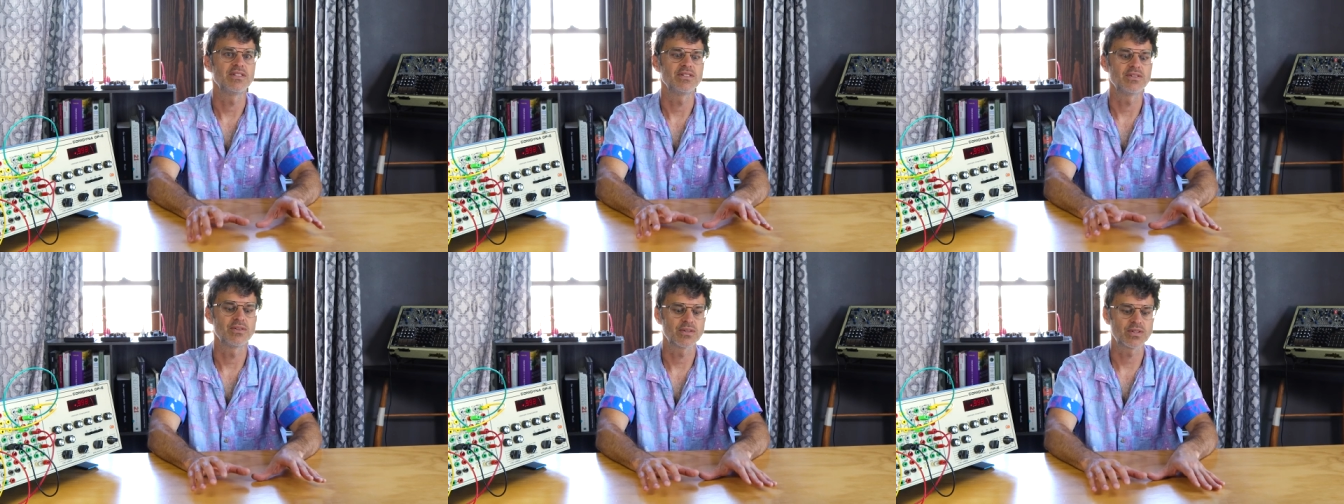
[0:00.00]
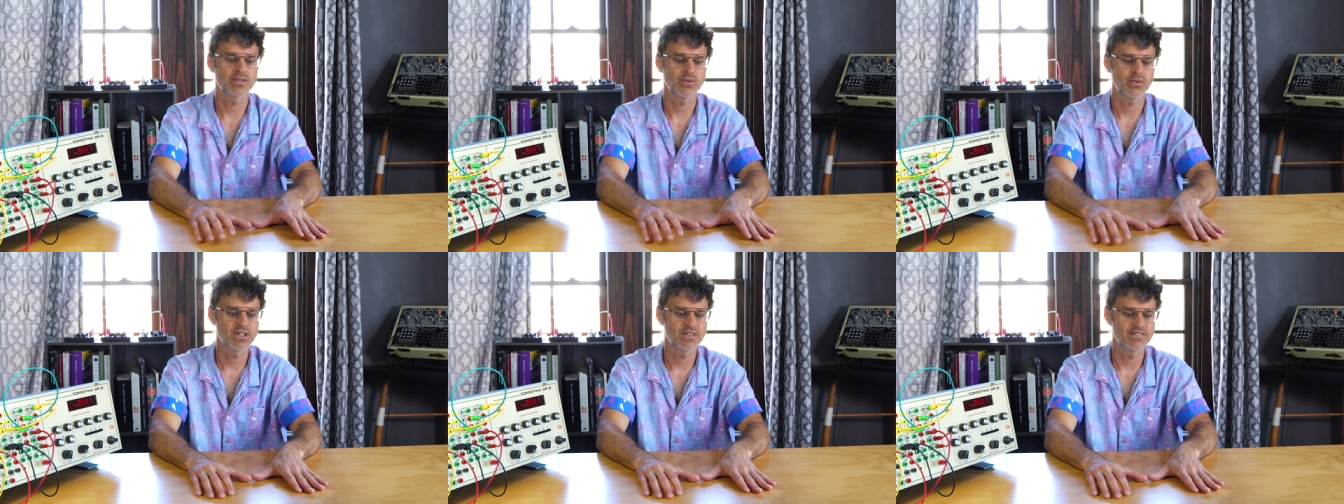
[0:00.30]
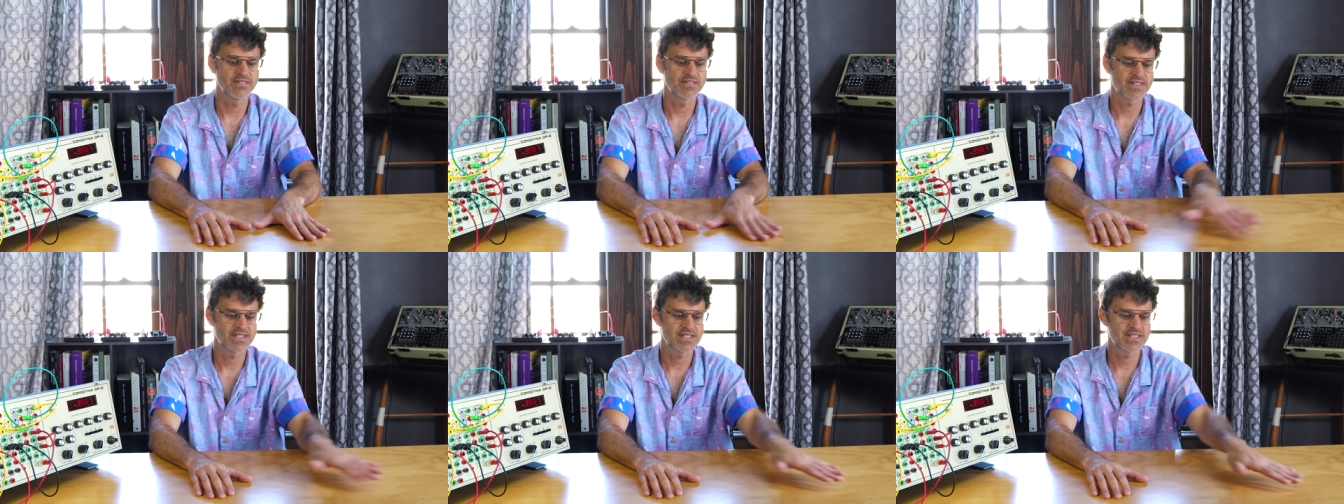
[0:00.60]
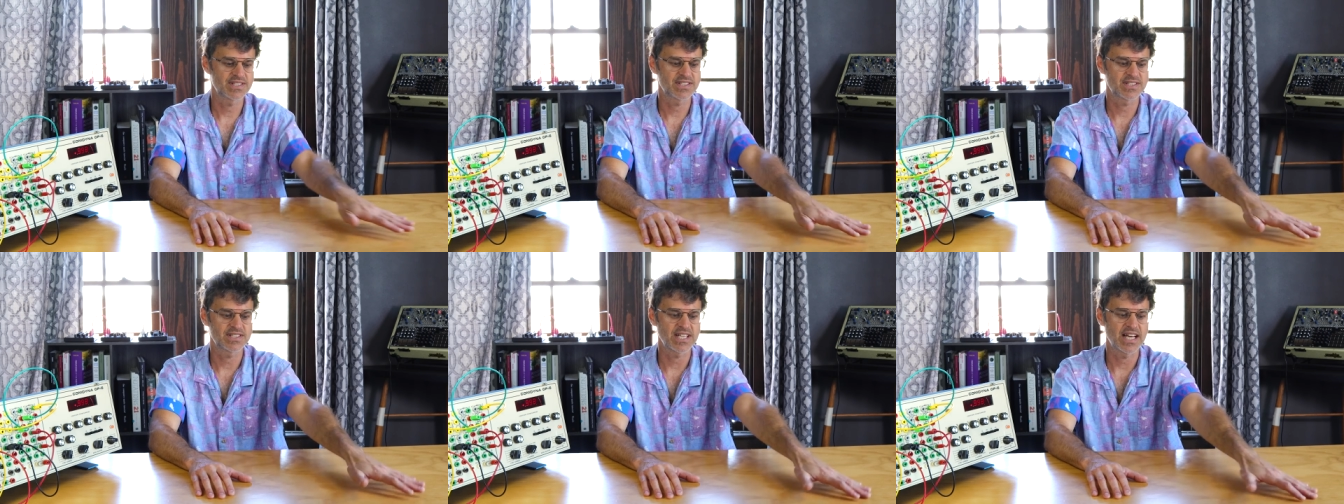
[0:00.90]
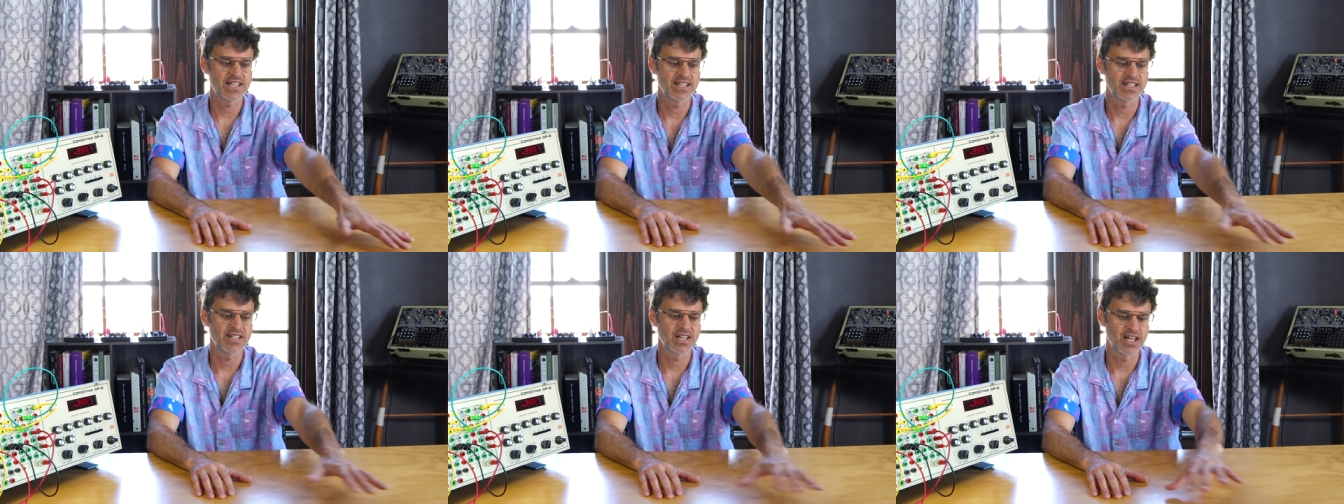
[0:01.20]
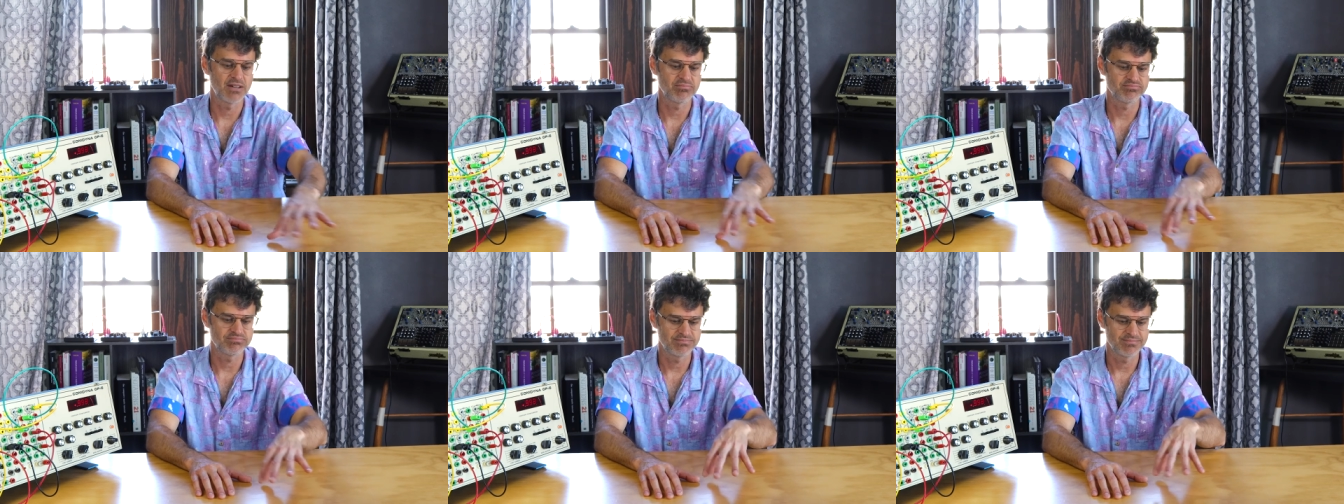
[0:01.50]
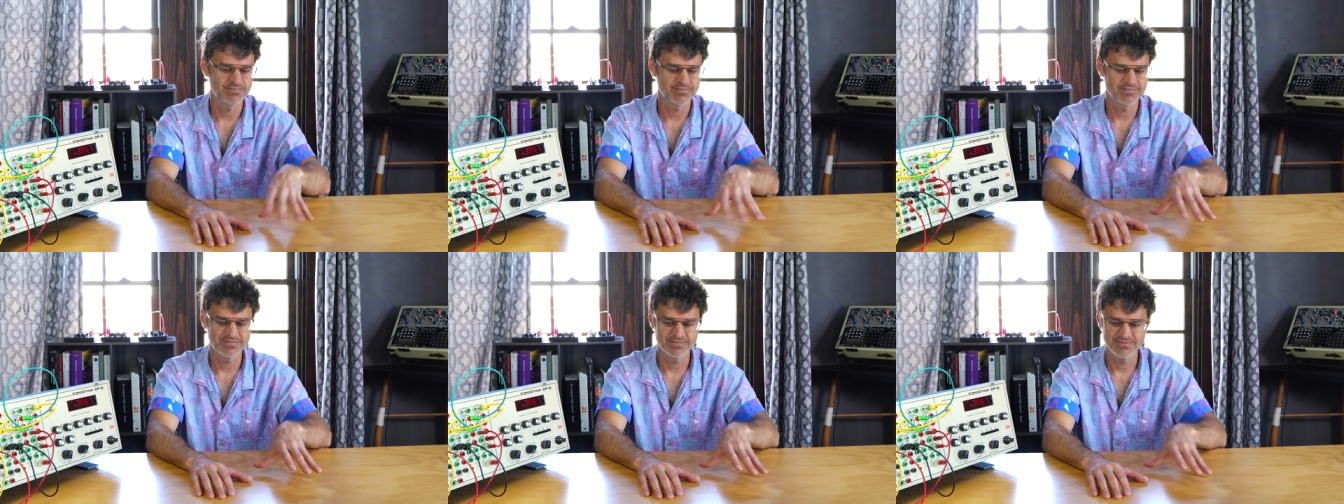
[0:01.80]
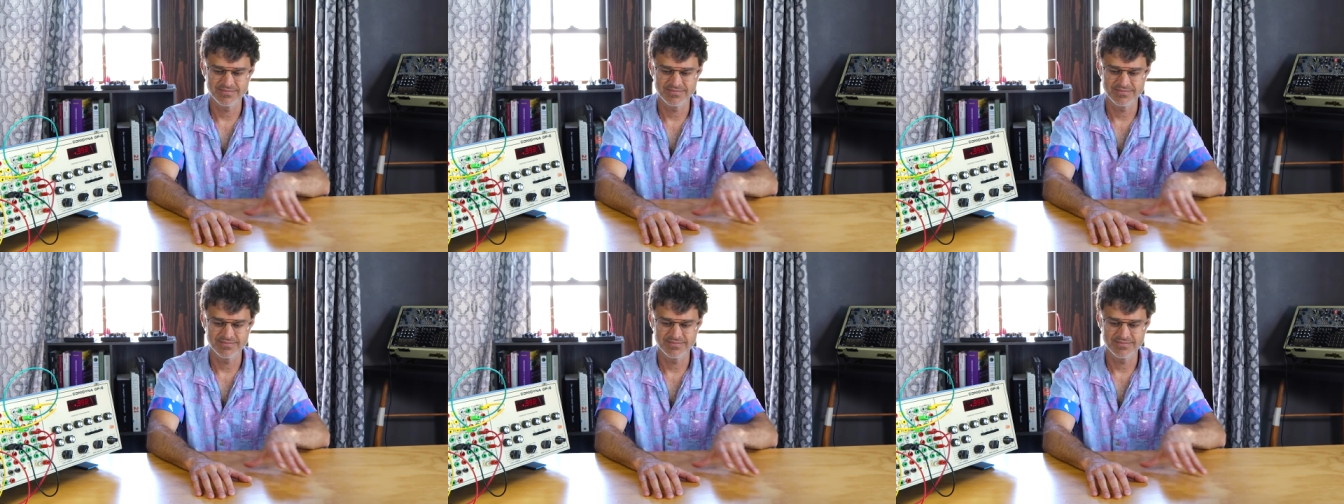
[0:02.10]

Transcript: You're sort of setting up